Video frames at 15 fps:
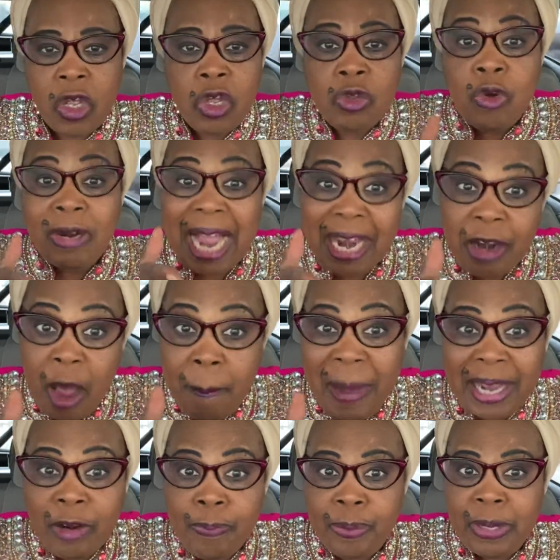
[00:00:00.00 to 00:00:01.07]
You cannot
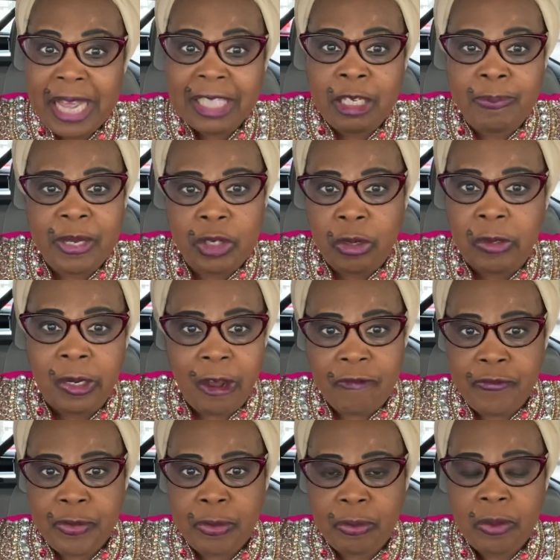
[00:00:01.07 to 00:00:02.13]
manipulate me to
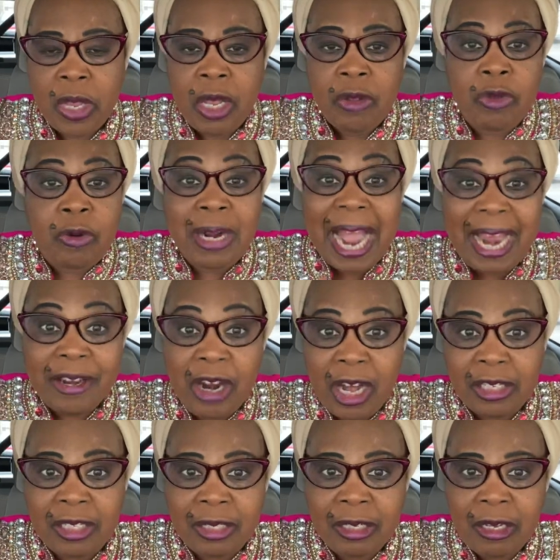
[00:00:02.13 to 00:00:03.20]
love you. You
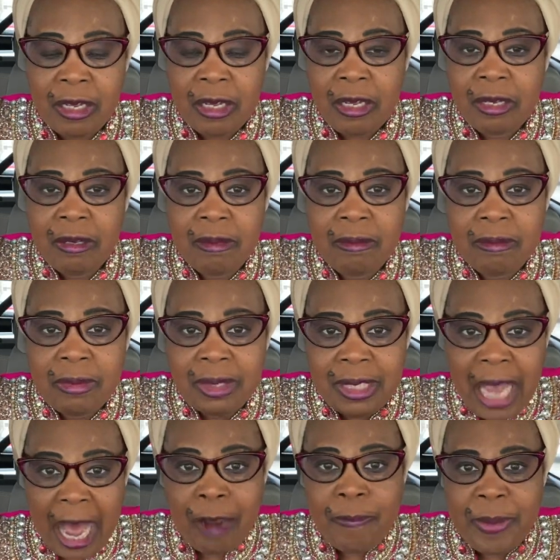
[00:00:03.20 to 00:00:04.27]
cannot
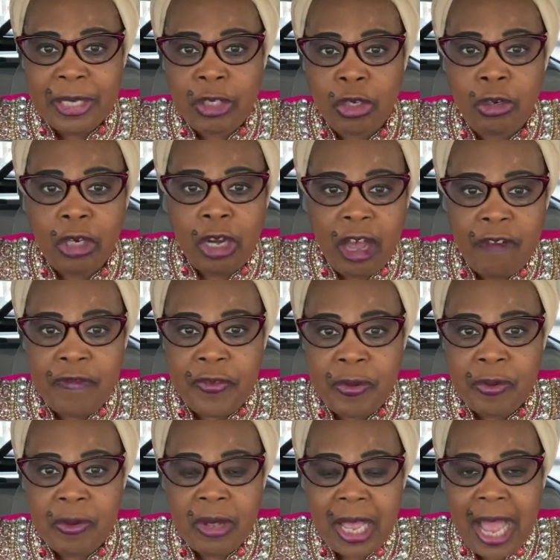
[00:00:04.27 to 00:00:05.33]
tell me to love
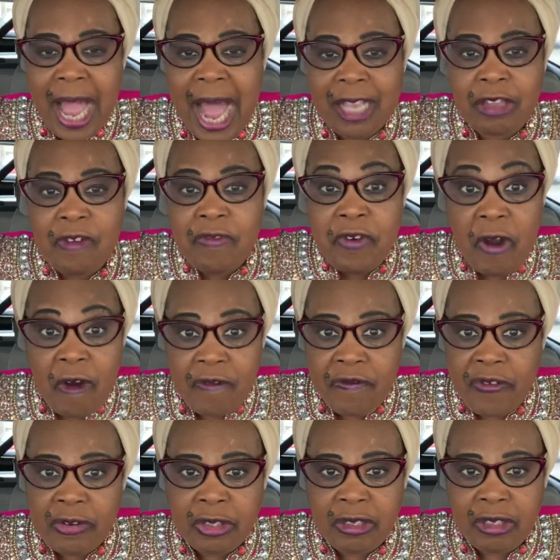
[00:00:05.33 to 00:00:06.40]
you out of
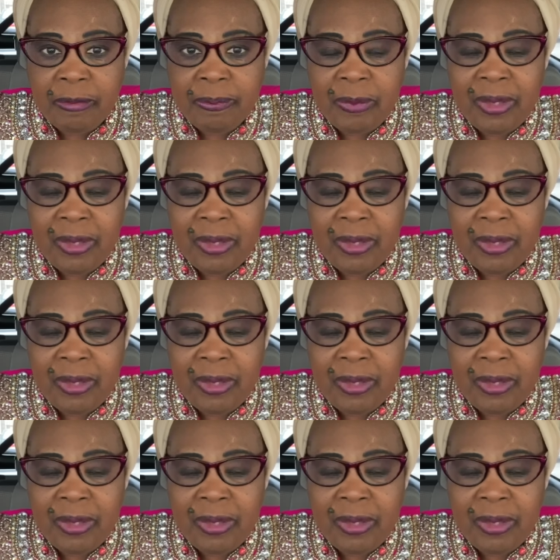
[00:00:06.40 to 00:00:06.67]
comfort.